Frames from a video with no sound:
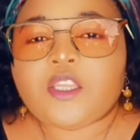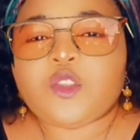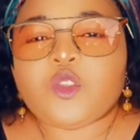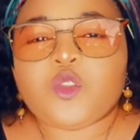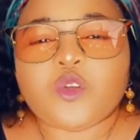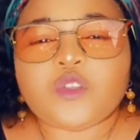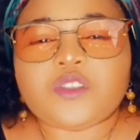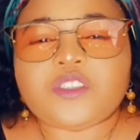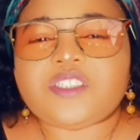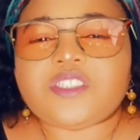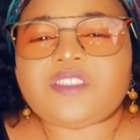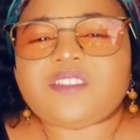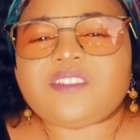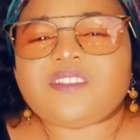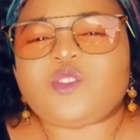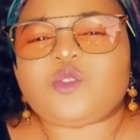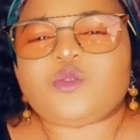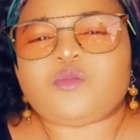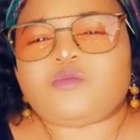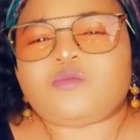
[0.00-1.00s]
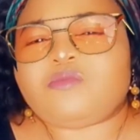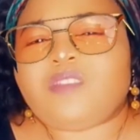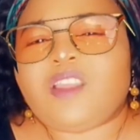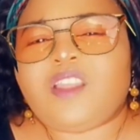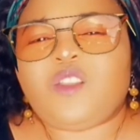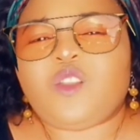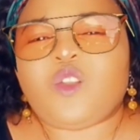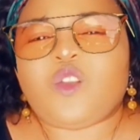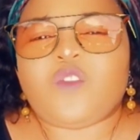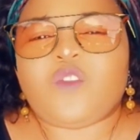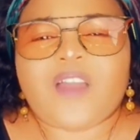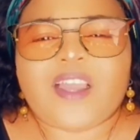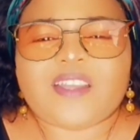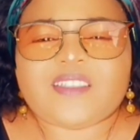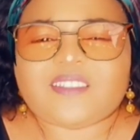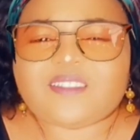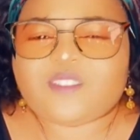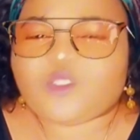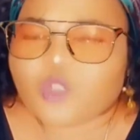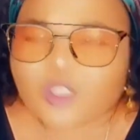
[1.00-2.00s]
indulging into a lot
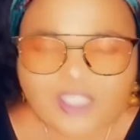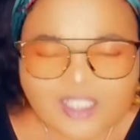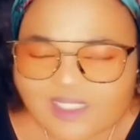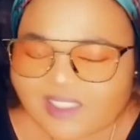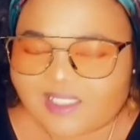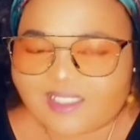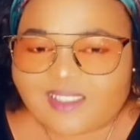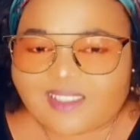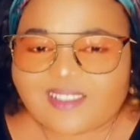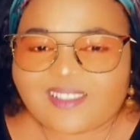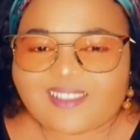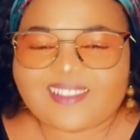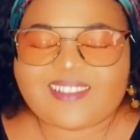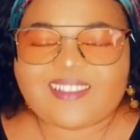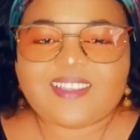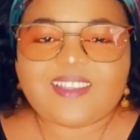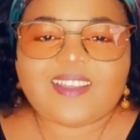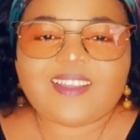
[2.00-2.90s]
of atrocities.